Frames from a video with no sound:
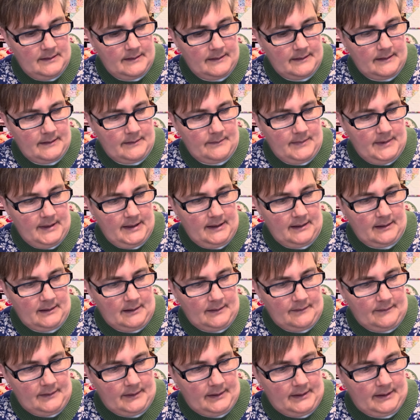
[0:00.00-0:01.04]
They'd make a
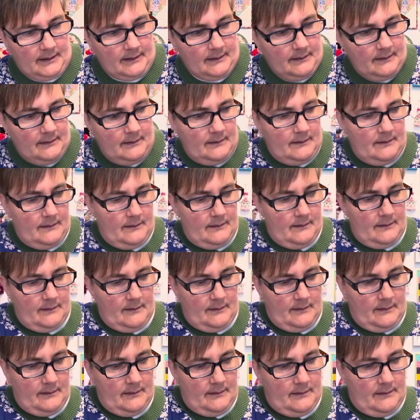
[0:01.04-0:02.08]
lovely
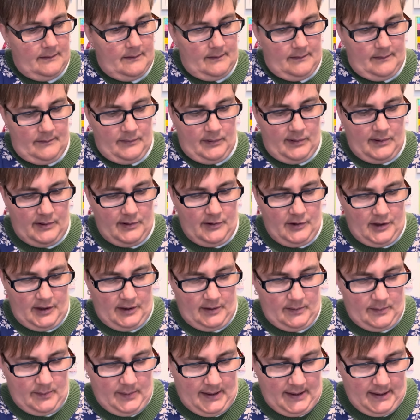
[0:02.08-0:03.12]

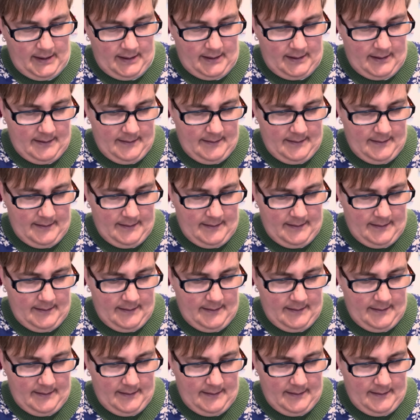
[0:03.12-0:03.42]
project bag.